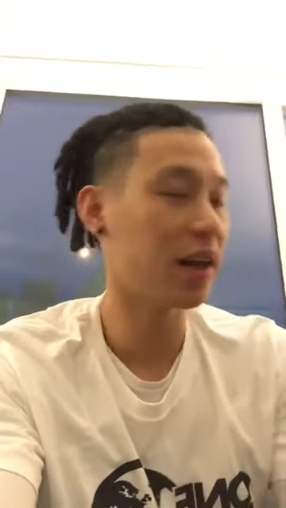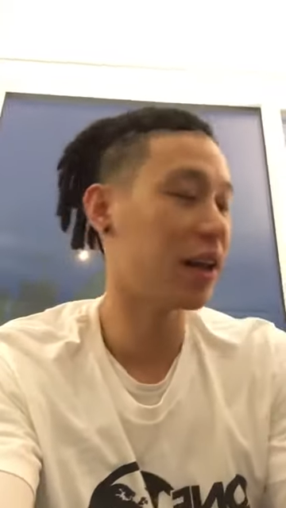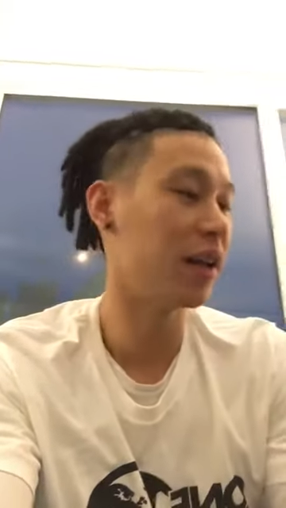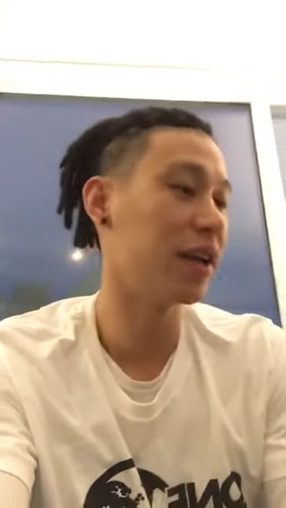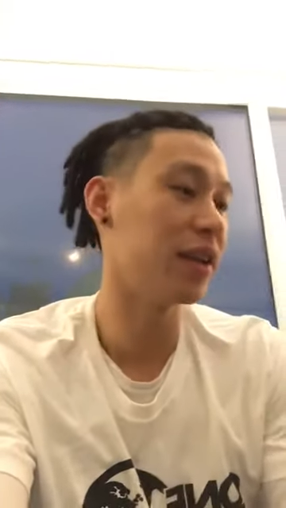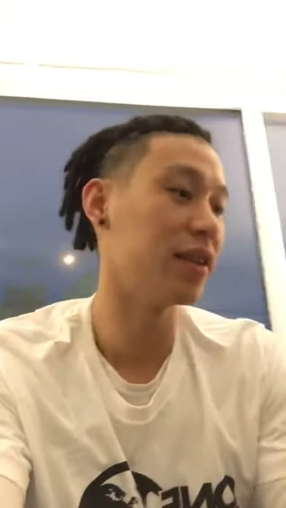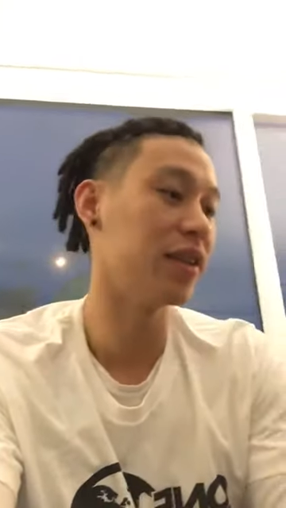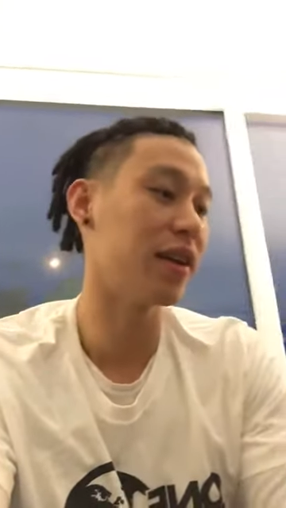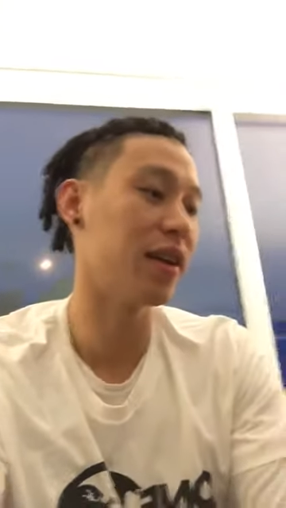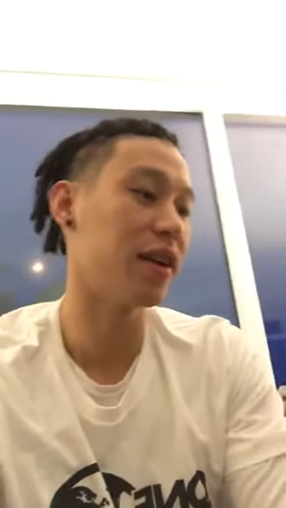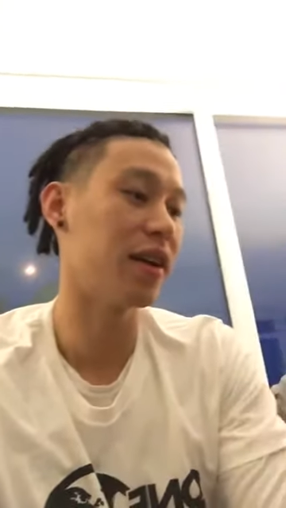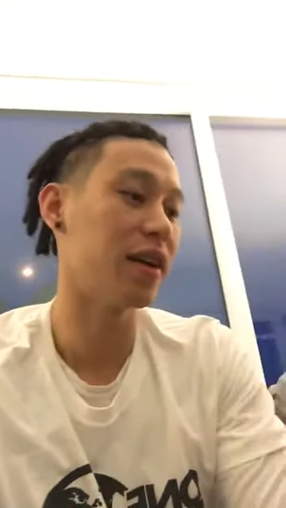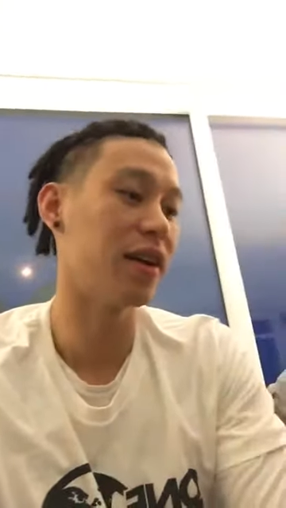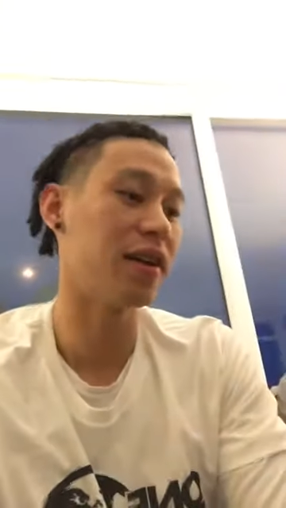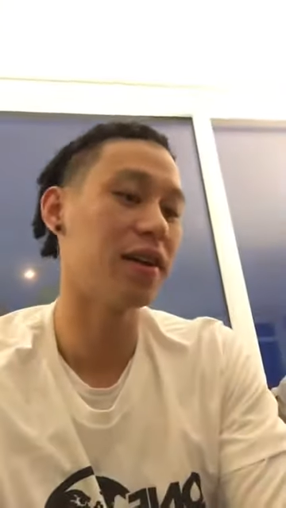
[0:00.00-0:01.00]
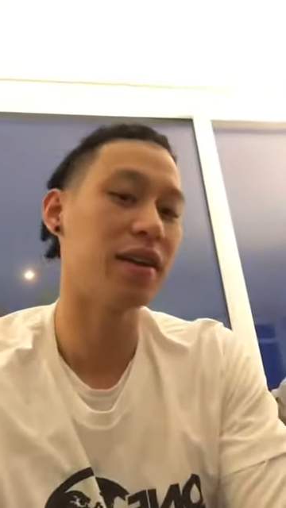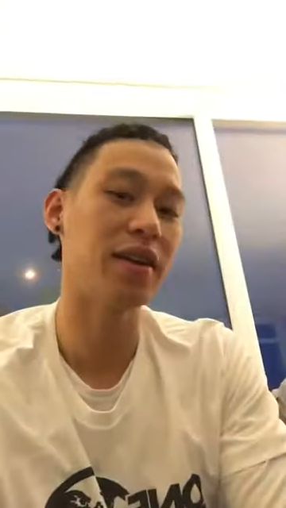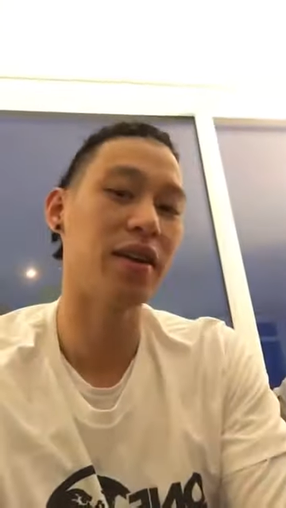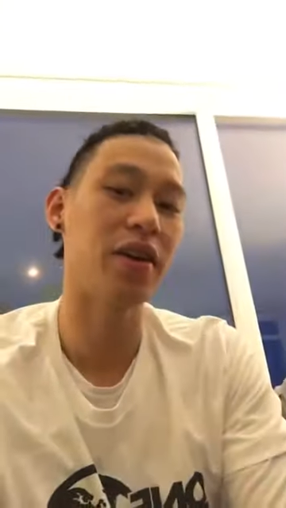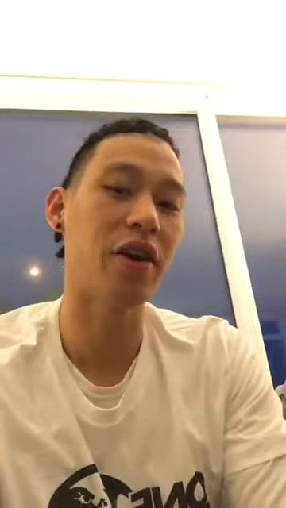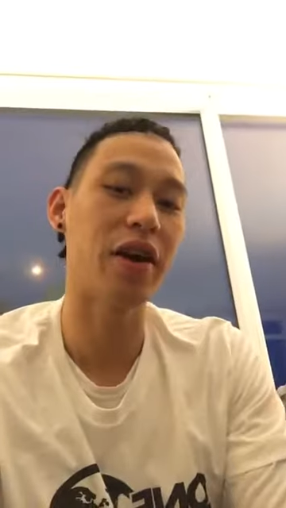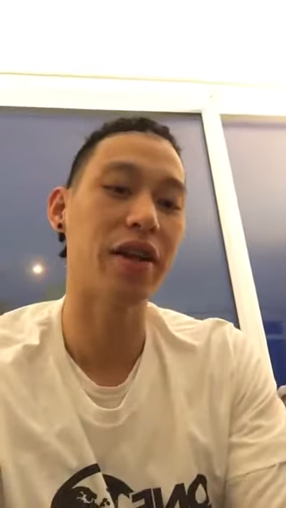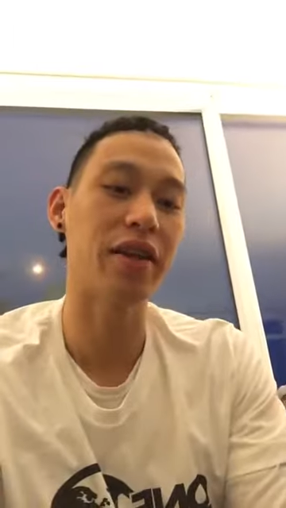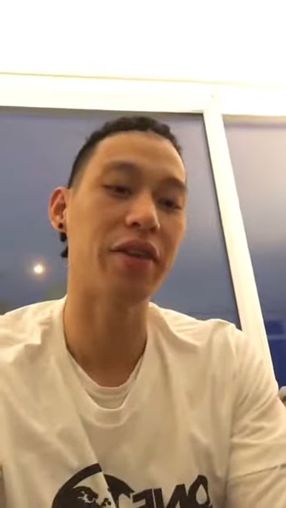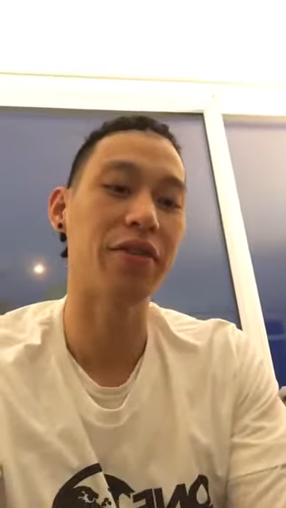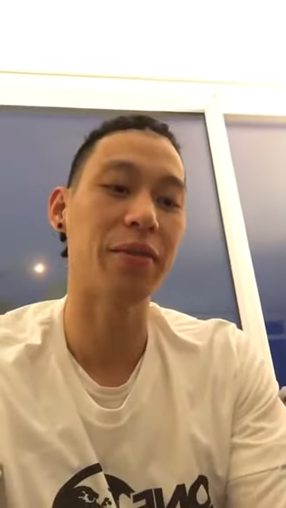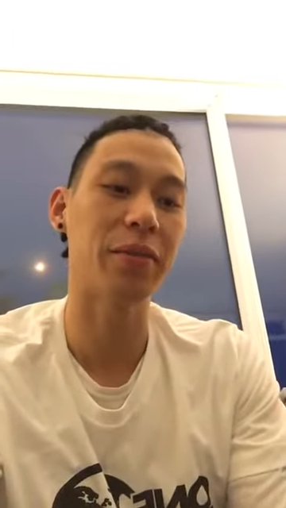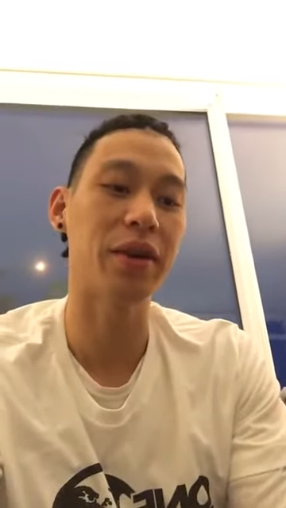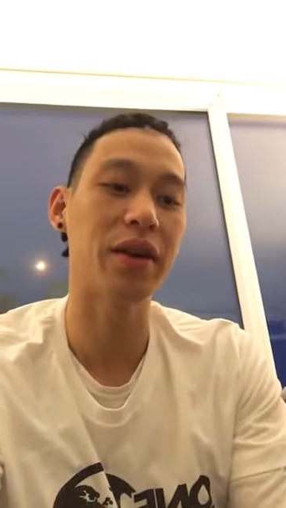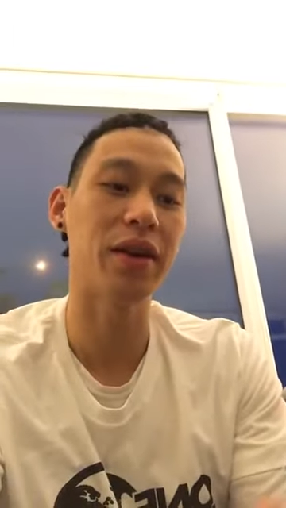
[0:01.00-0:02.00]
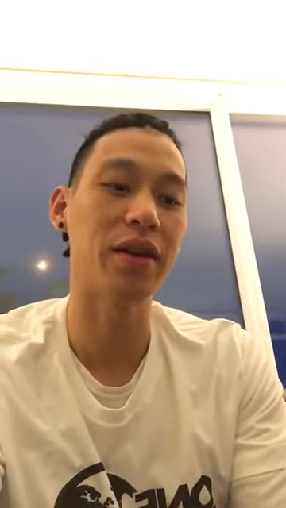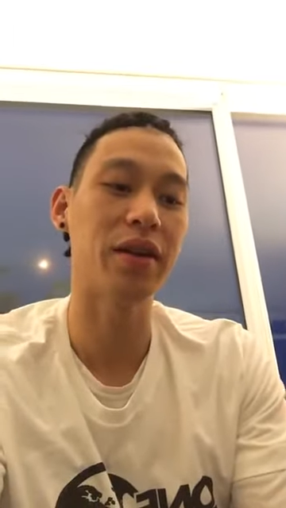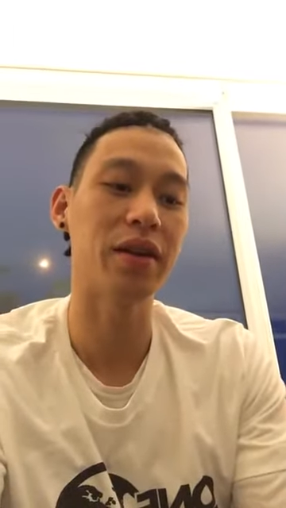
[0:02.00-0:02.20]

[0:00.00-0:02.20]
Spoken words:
and I think for me,